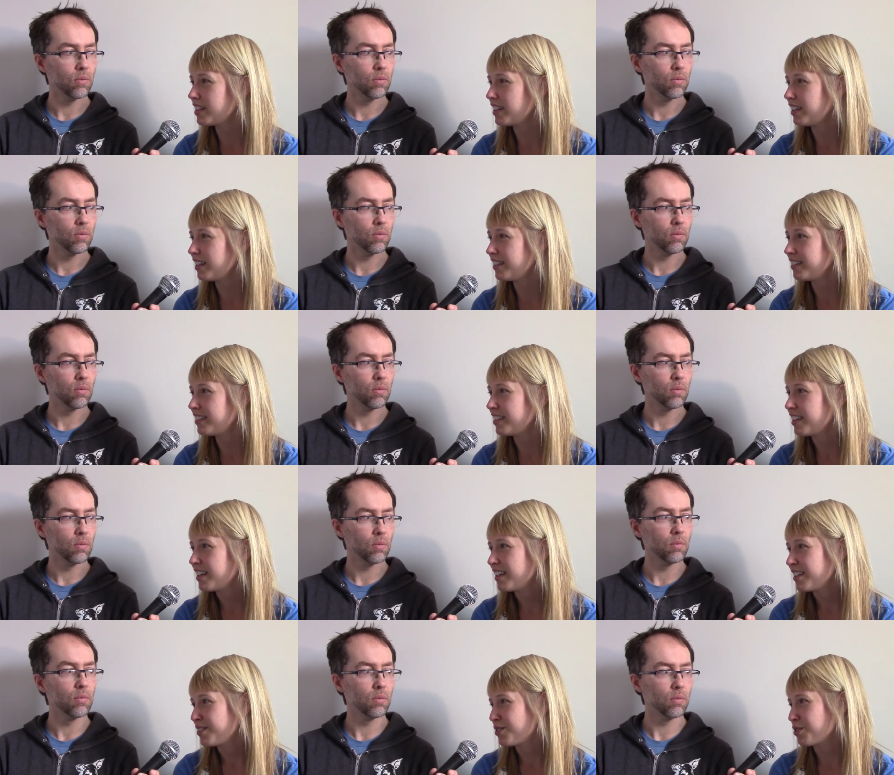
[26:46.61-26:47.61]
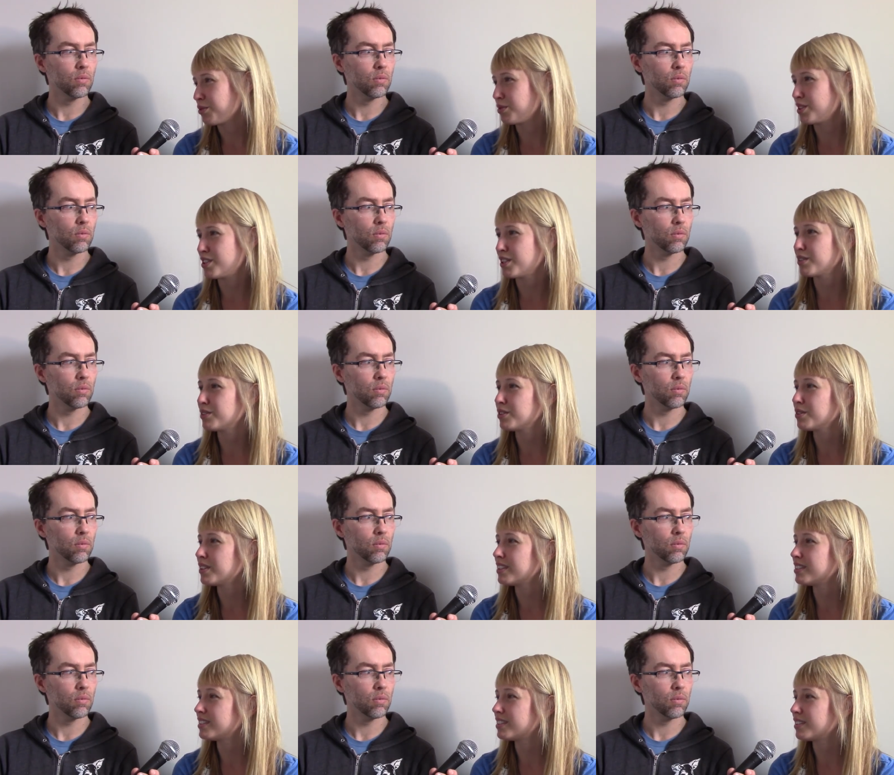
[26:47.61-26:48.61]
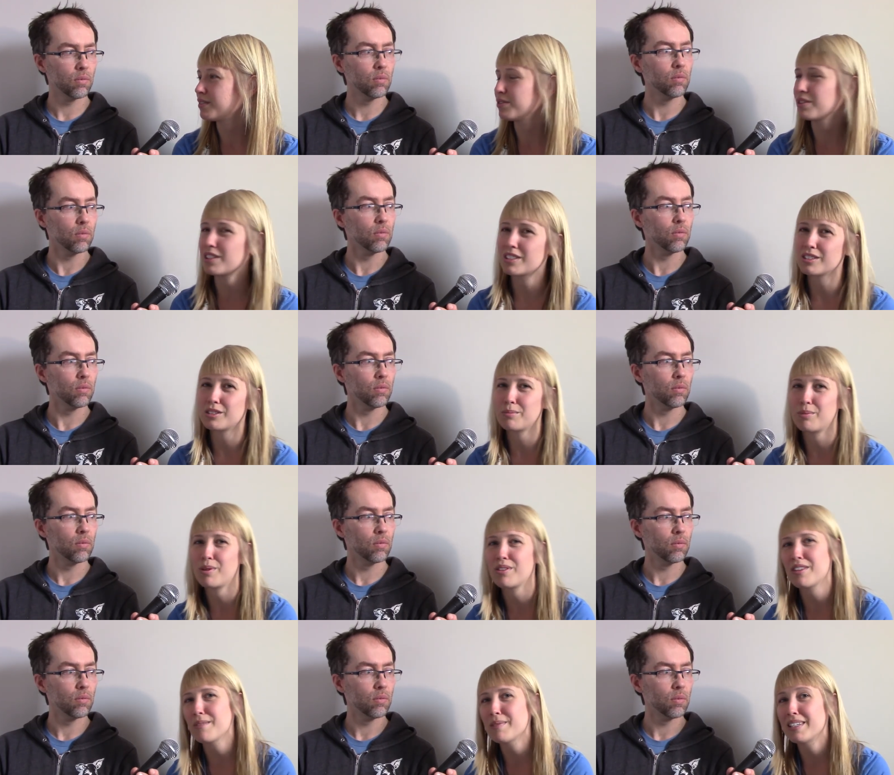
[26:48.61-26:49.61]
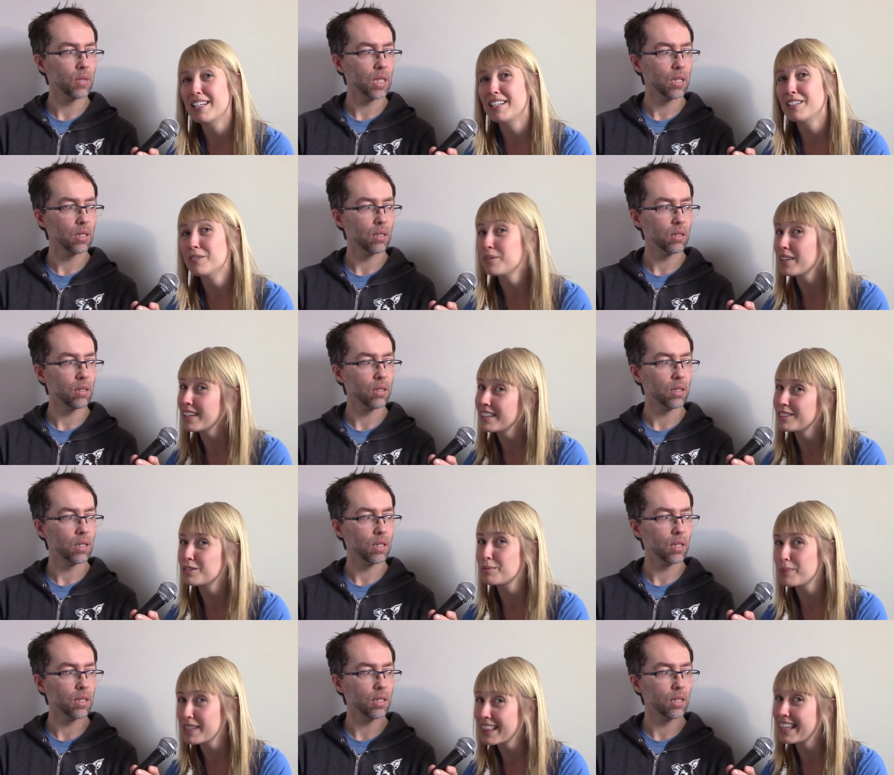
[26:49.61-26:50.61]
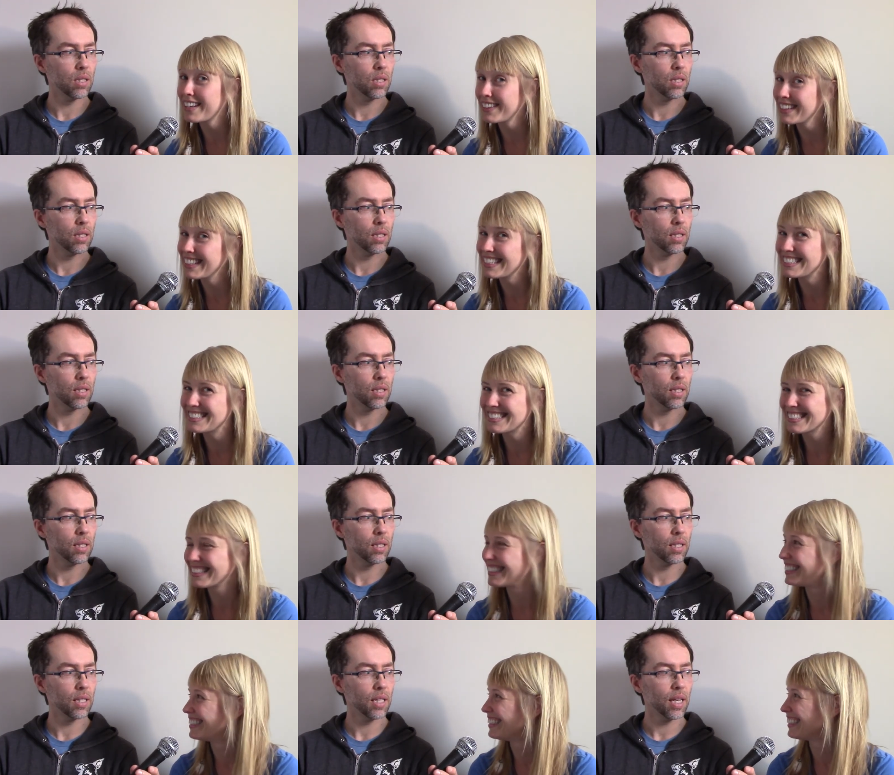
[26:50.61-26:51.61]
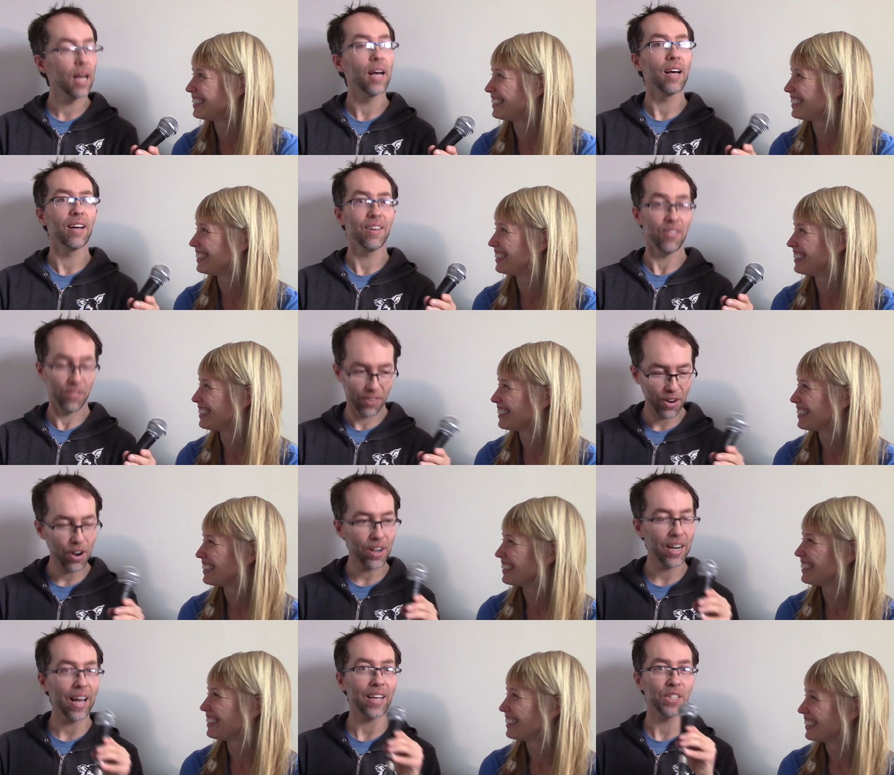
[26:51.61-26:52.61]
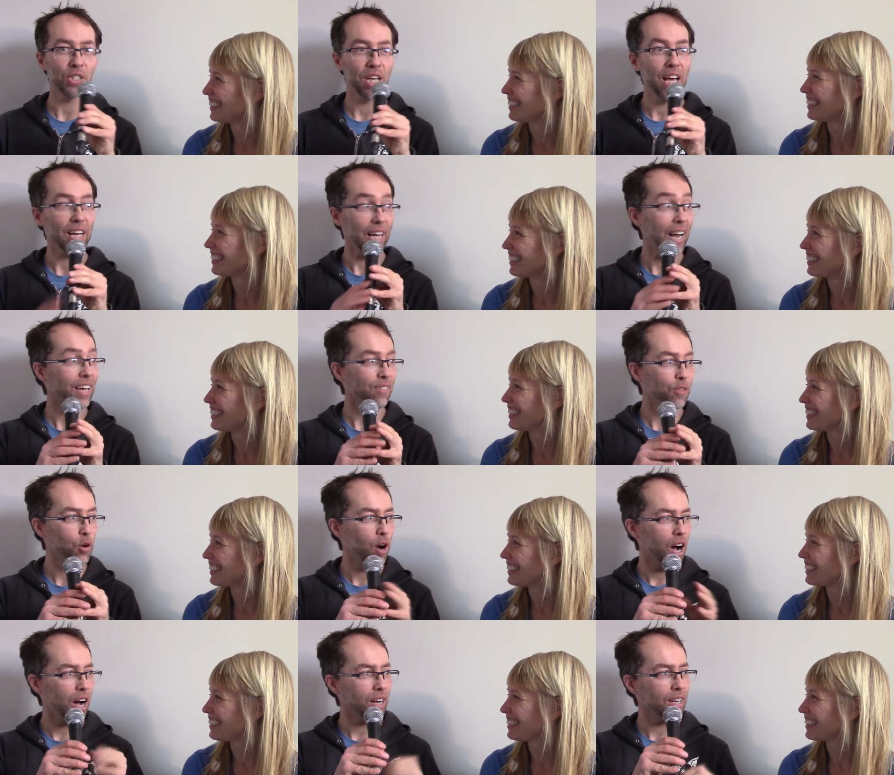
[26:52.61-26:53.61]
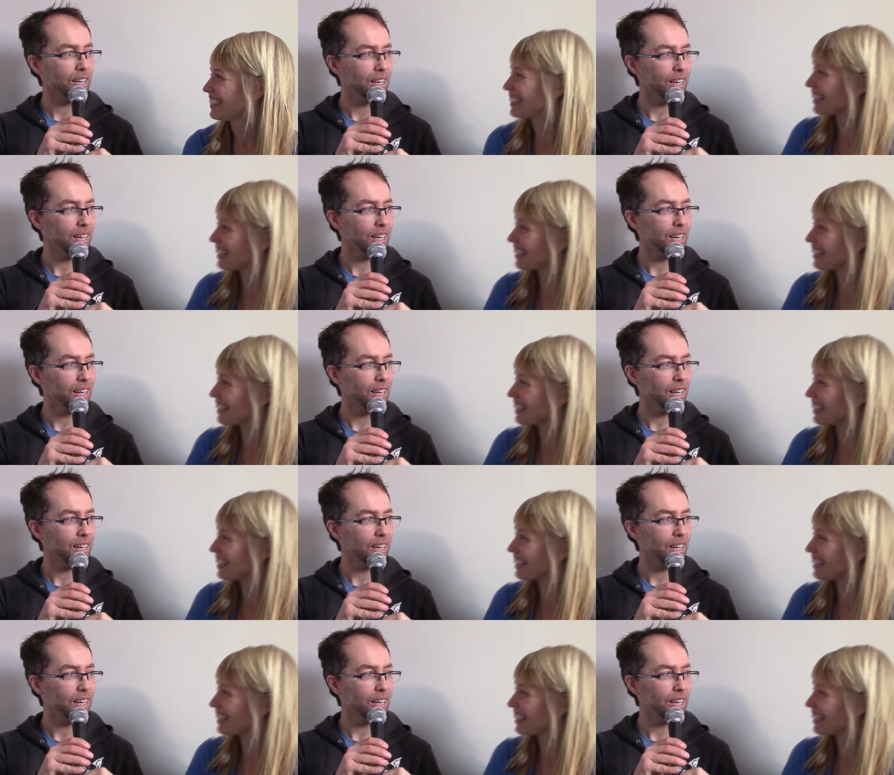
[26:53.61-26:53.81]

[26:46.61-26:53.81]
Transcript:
Speaker 1: and to reach out to us if we can support them in any way to meet their needs.
Speaker 2: Very nice. Can I give you a hug?